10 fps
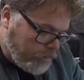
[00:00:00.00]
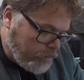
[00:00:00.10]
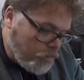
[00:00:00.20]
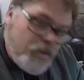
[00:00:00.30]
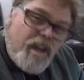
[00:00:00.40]

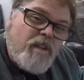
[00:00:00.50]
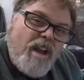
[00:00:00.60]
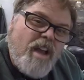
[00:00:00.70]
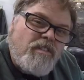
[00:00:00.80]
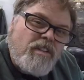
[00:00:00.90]
So stick
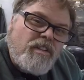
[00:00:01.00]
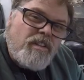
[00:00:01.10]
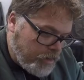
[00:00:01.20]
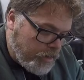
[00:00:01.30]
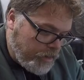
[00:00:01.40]
around
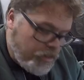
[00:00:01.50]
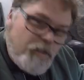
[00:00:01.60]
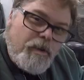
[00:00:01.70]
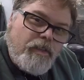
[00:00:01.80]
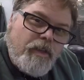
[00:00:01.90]
and
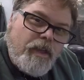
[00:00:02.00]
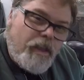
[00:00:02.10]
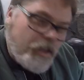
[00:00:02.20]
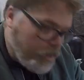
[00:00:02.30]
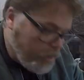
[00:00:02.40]
see what you think.